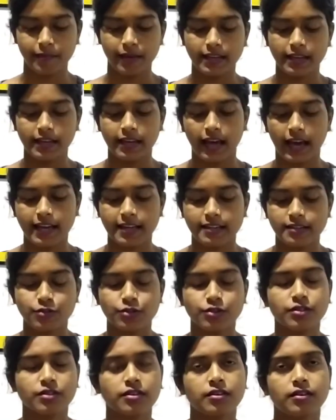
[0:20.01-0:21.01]
and I
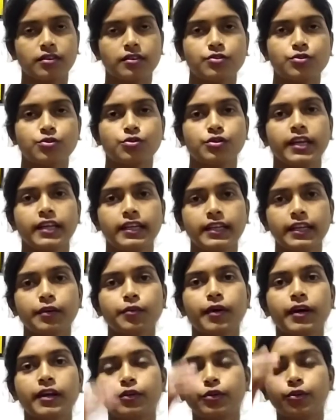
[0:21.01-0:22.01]
straightly
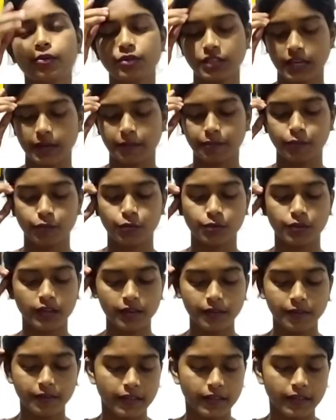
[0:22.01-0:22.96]
want to jump to the